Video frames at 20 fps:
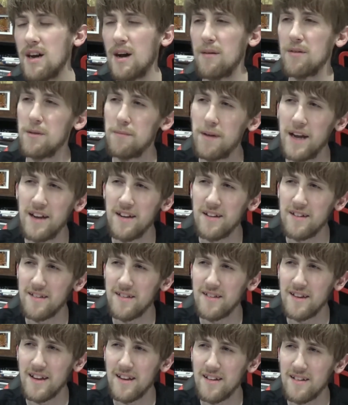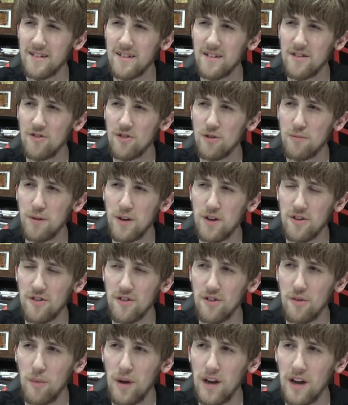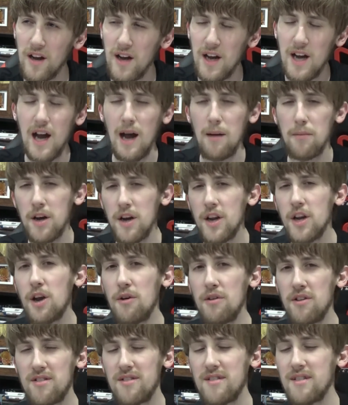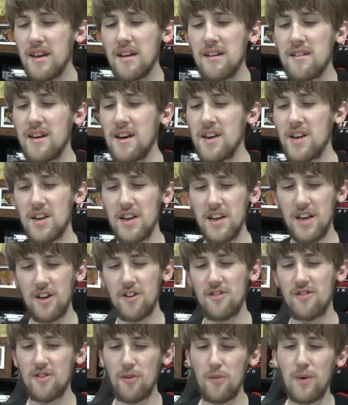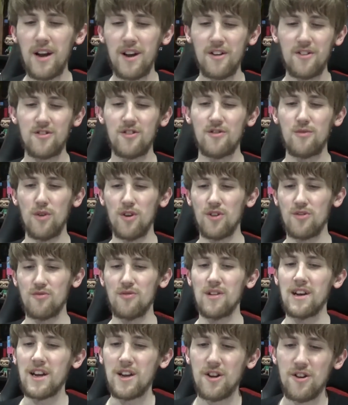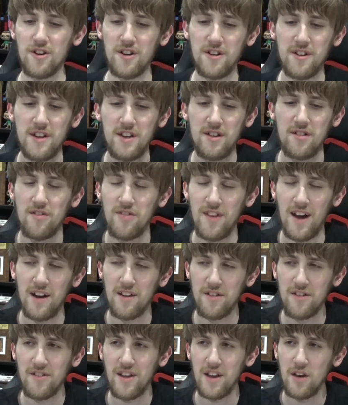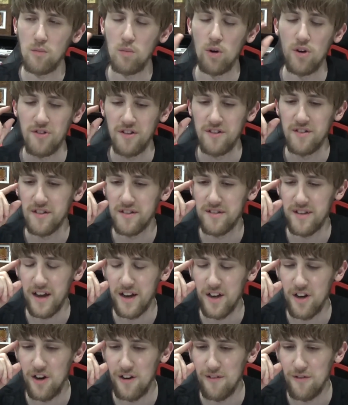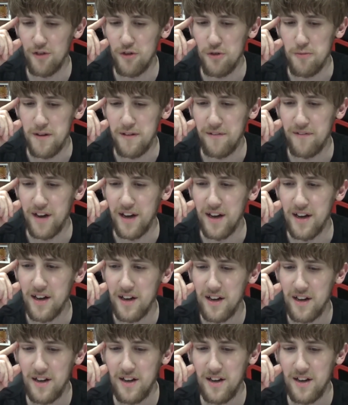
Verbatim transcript: I'm debating a six just because of the Willow. I'm going to go a six actually, because the Willow stuff was really good, and that scene was in the second half, to be fair.